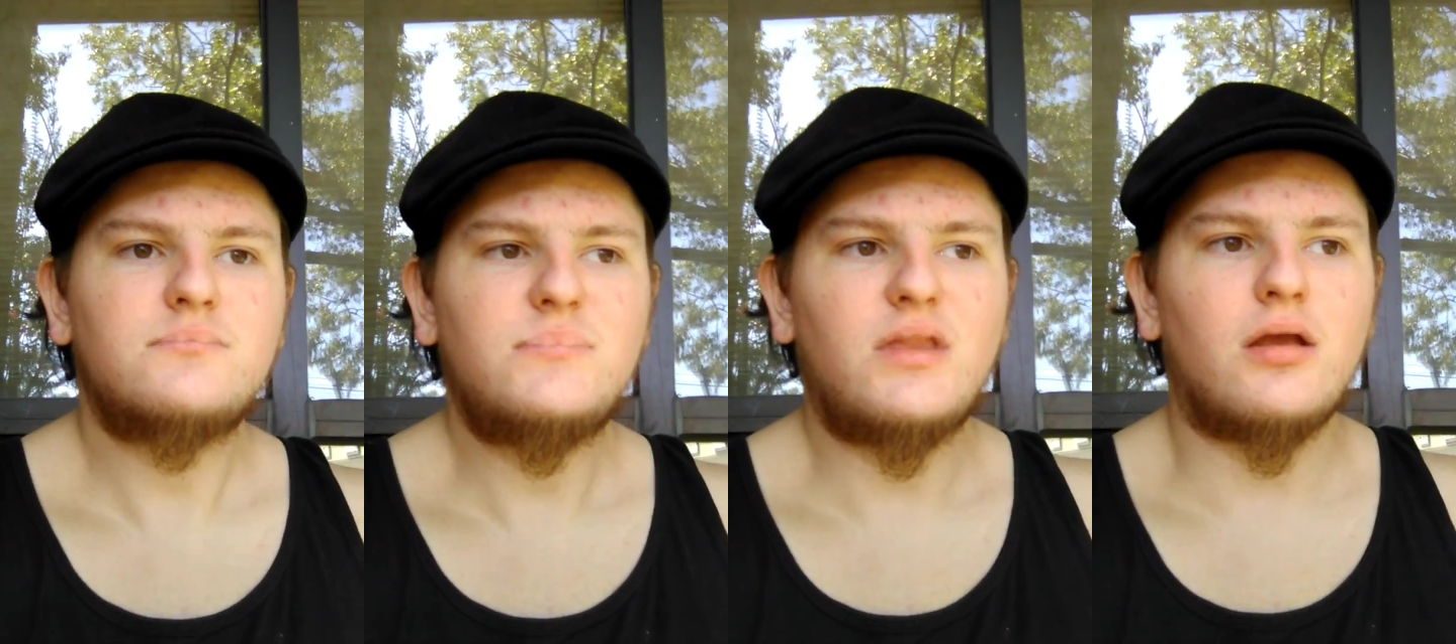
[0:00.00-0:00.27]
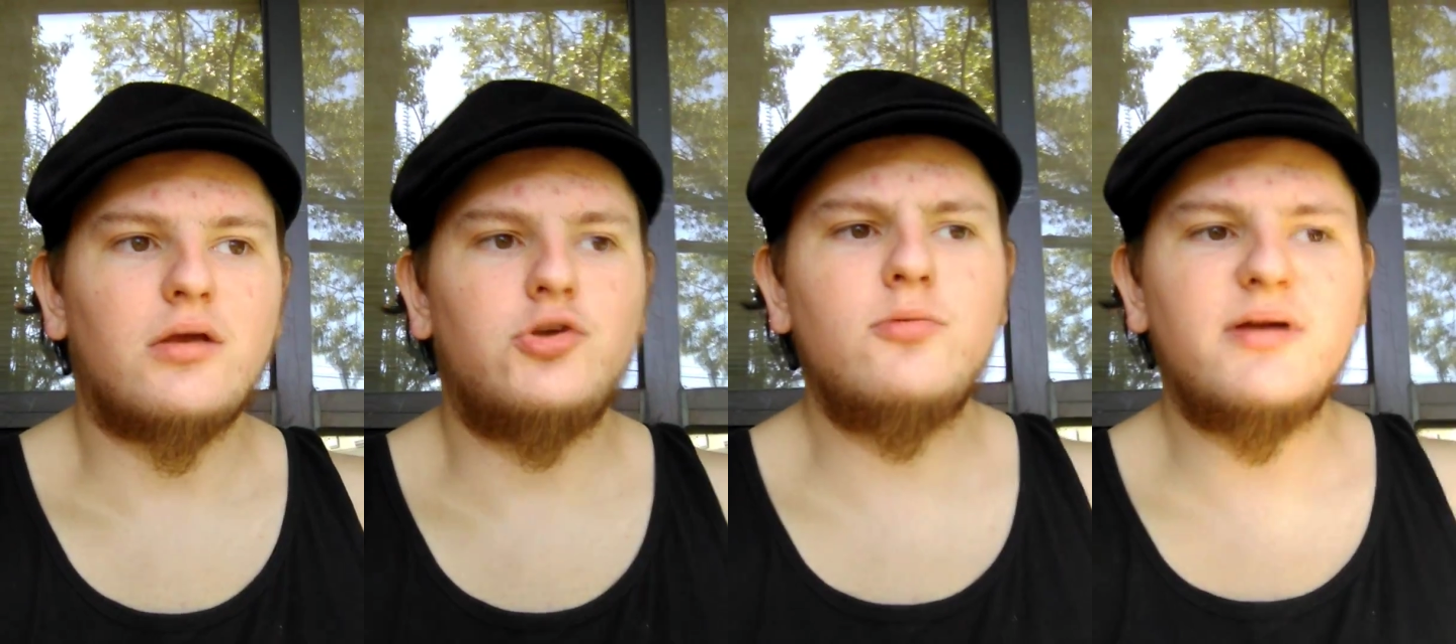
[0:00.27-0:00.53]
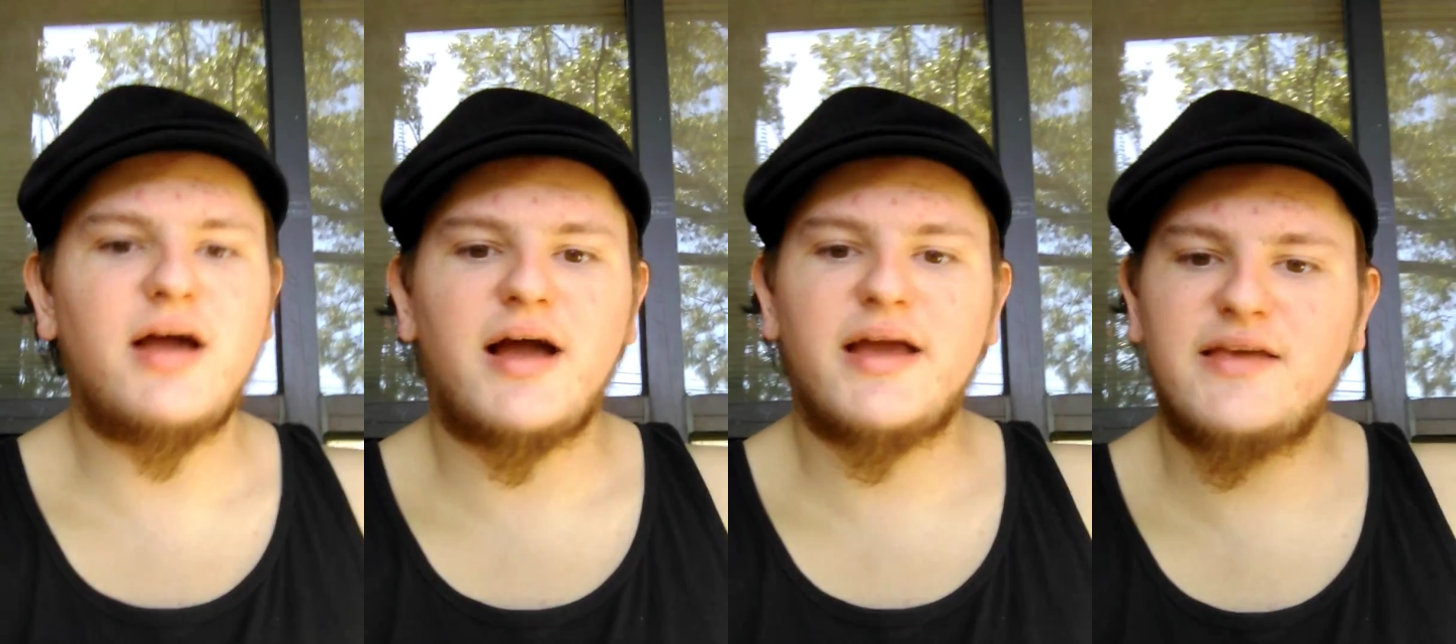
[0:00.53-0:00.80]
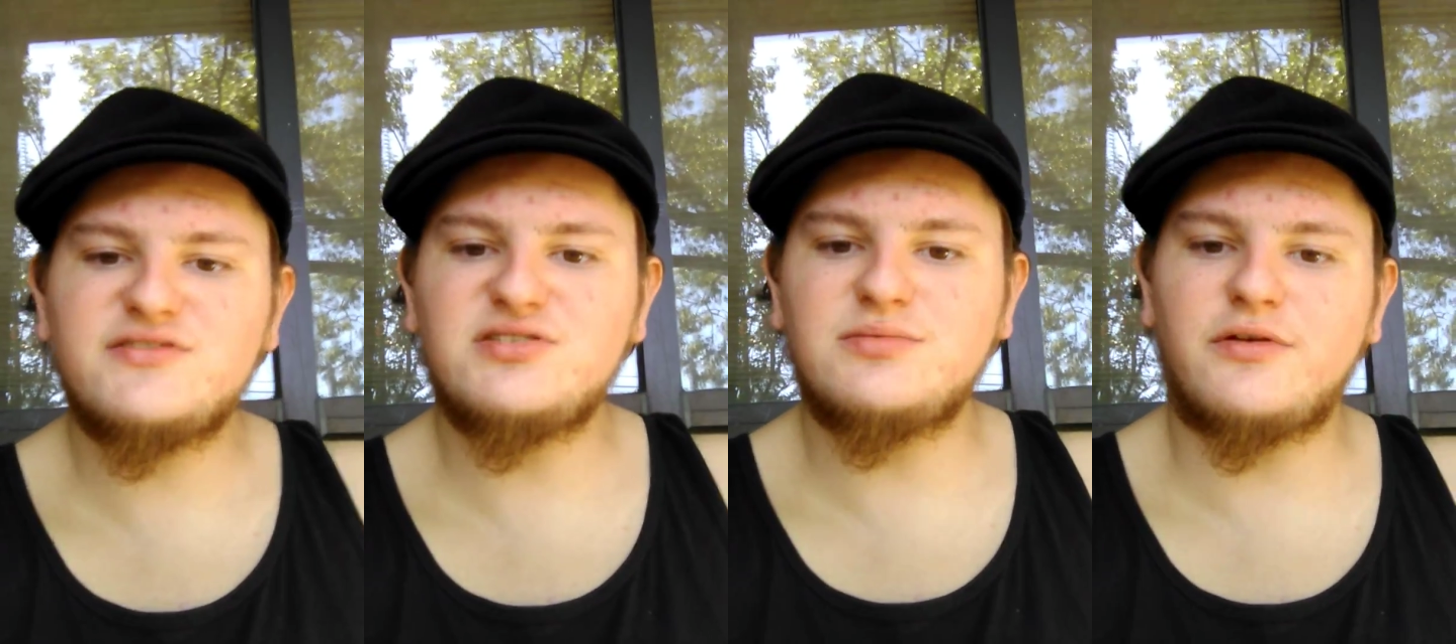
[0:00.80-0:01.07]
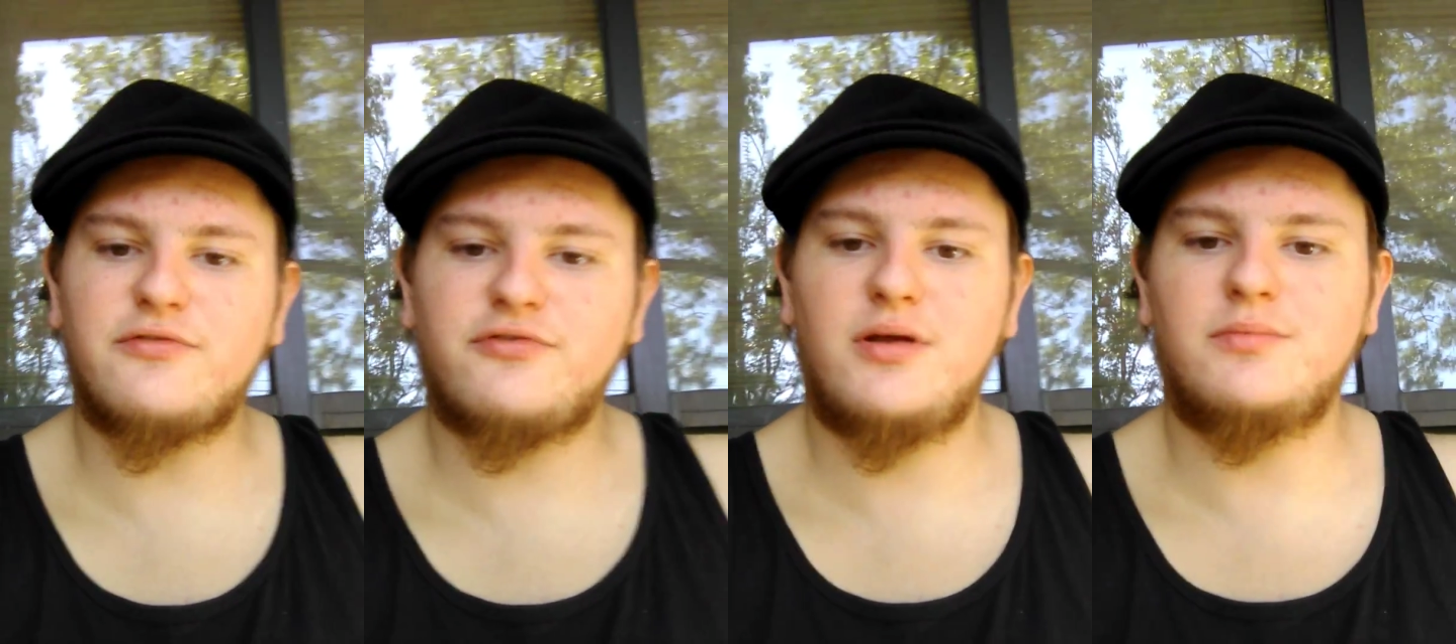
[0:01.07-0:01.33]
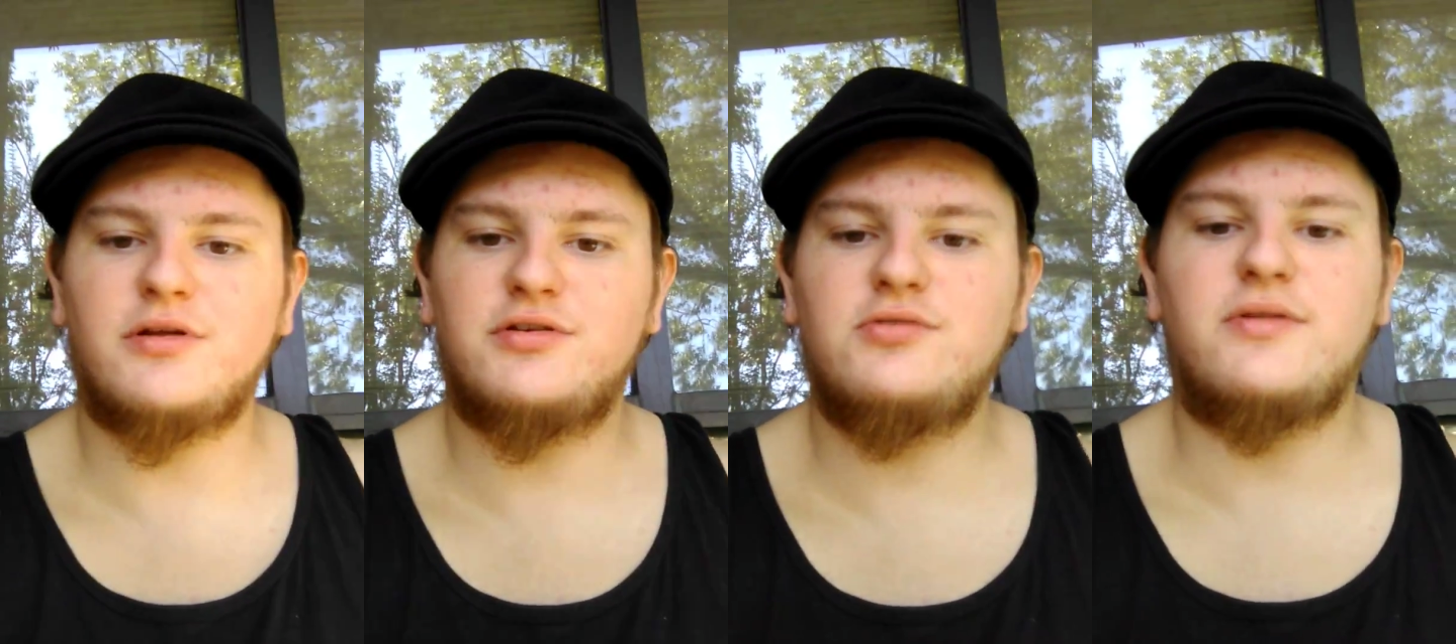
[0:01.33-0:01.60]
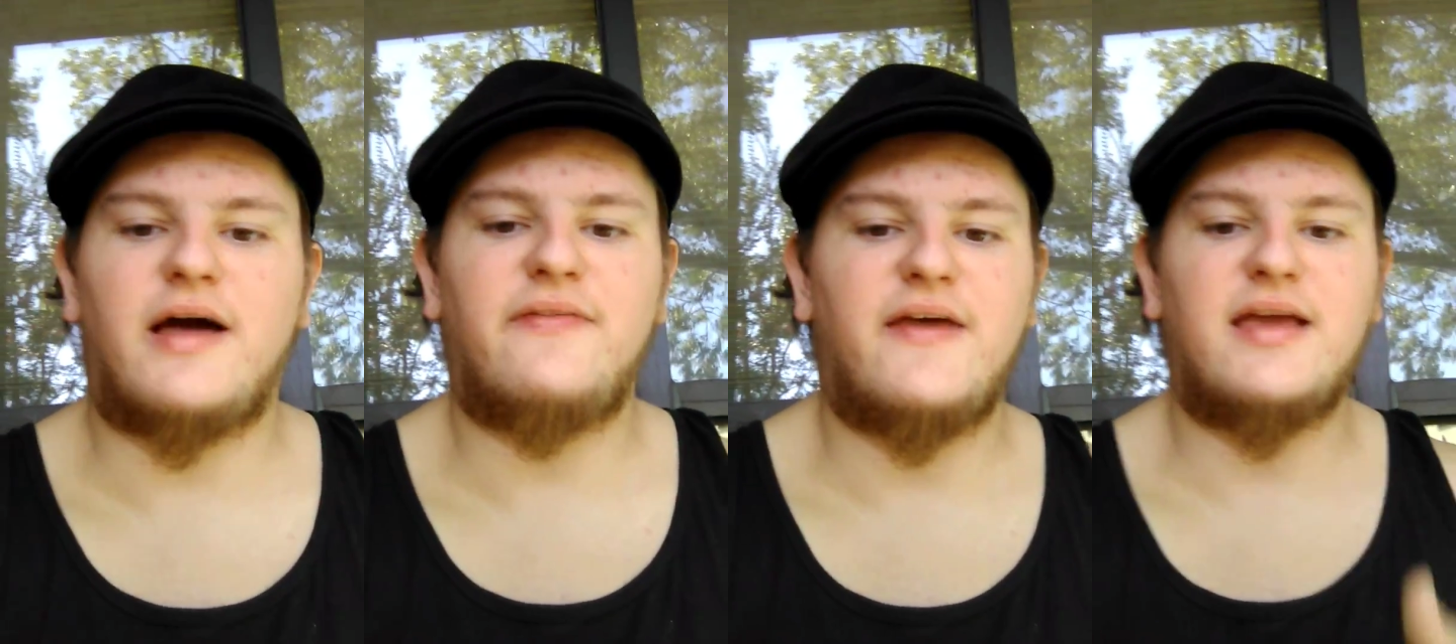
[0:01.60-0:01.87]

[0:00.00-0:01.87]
UBI gives them the freedom to do that.